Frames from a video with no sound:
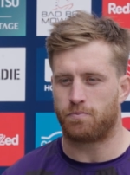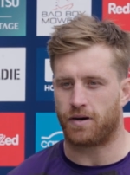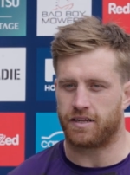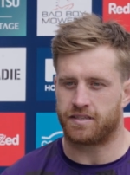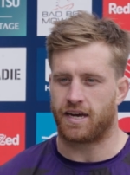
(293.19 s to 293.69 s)

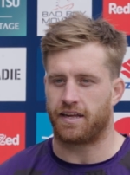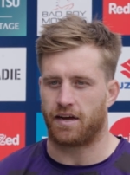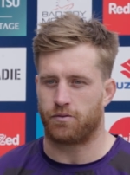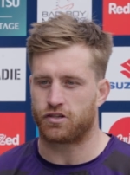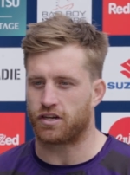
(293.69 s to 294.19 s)
But in saying
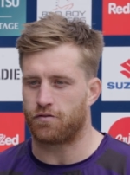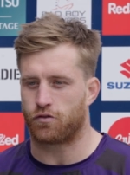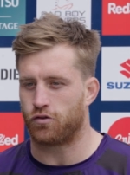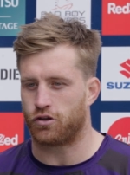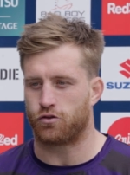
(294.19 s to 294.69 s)
that, we just got to have a
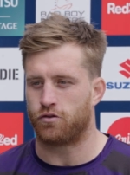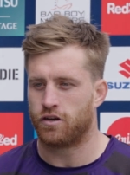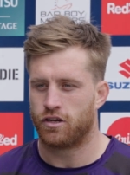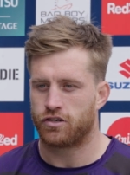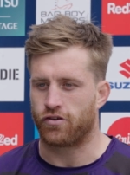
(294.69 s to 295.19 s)
really good
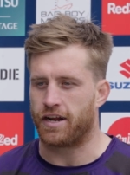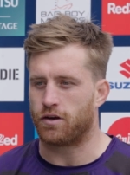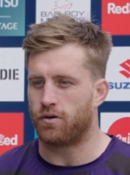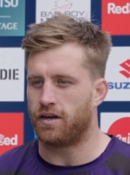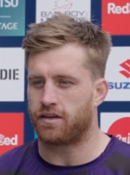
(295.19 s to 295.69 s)

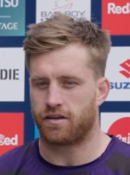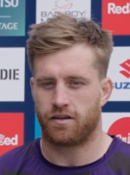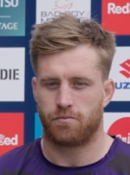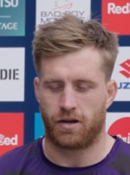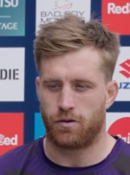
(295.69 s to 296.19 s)
training week,
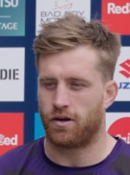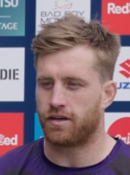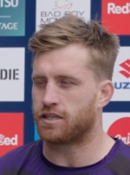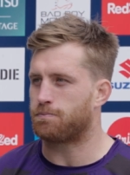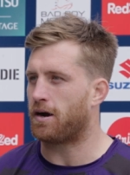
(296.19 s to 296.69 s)
play well
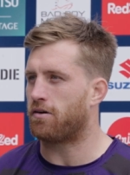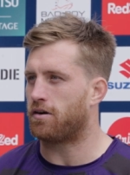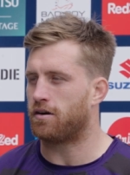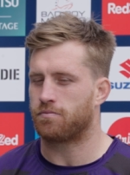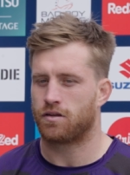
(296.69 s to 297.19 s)
against
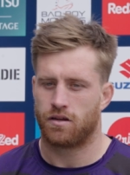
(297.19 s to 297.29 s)
Para,